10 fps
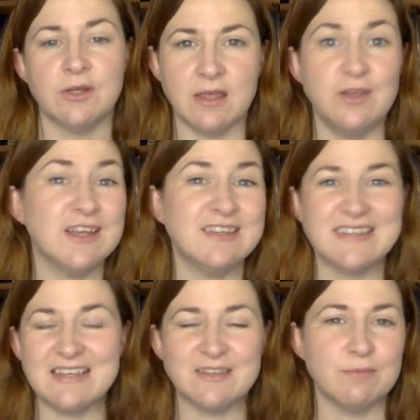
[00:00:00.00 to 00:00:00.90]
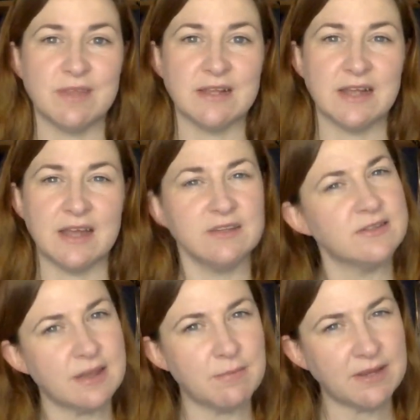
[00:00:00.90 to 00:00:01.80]
You can say something like,
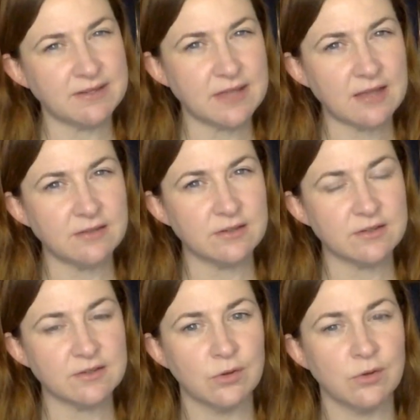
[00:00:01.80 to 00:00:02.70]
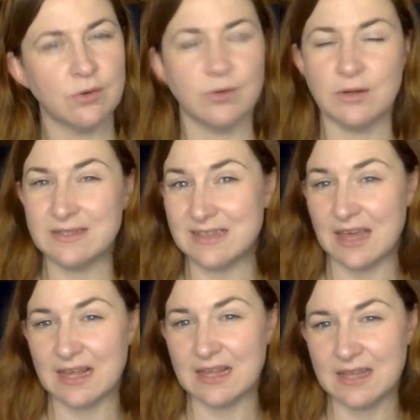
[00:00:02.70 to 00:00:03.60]
does that make sense? Or is
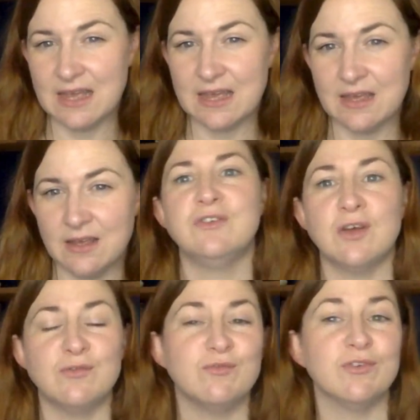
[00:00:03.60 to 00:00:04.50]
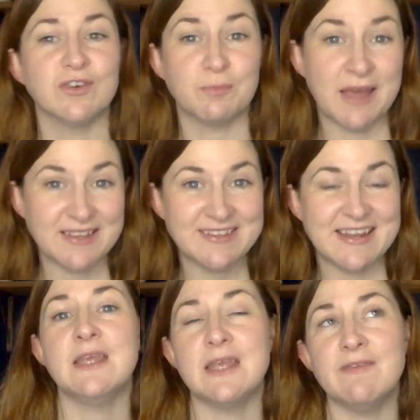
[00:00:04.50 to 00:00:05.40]
that clear? Don't rush past
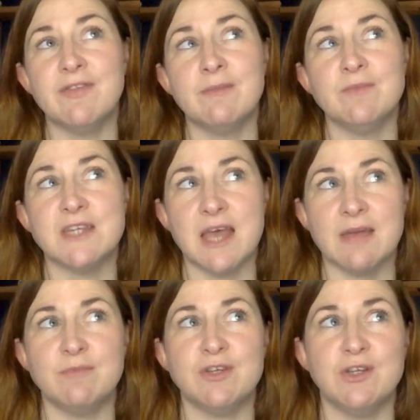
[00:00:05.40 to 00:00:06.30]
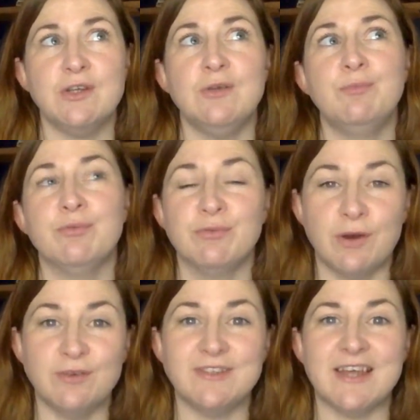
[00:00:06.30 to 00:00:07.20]
it. Give them time to
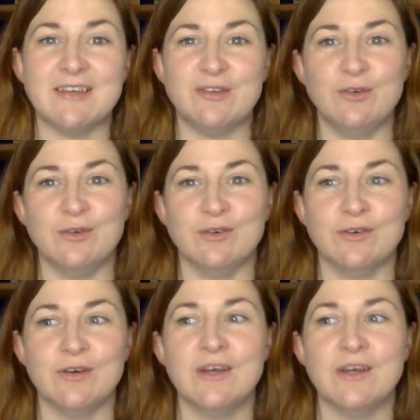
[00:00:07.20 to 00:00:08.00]
process your